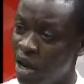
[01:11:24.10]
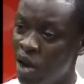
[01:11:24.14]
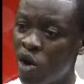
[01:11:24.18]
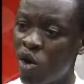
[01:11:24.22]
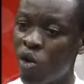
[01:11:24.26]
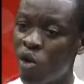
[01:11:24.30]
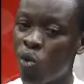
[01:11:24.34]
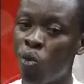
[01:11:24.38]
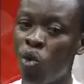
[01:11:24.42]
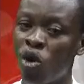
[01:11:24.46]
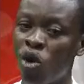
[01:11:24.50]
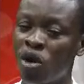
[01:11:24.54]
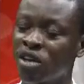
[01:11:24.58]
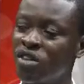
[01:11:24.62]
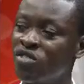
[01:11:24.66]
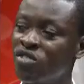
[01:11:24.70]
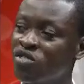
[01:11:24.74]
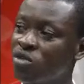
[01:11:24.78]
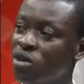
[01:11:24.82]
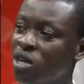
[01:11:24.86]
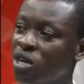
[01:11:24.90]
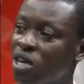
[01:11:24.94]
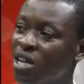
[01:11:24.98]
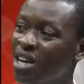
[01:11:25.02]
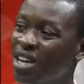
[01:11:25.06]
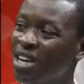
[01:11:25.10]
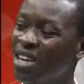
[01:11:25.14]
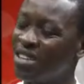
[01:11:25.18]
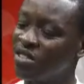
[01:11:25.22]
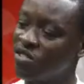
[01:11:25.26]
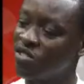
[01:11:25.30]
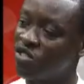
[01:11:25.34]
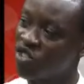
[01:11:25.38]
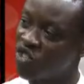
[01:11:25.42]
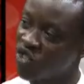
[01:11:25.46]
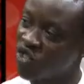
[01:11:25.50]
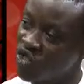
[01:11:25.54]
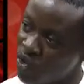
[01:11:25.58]
working together in
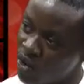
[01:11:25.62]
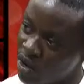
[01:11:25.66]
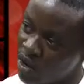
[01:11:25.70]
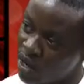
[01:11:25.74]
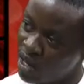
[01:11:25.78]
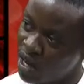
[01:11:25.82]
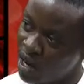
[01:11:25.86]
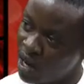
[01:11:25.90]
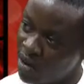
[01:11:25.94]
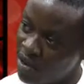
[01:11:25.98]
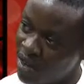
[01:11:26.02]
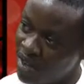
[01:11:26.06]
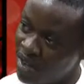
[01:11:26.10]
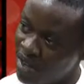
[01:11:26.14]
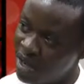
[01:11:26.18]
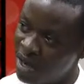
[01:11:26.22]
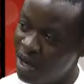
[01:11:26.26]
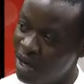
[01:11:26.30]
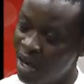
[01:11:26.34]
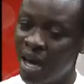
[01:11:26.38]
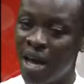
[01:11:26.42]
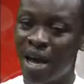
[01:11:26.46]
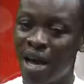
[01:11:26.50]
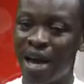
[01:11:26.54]
solidarity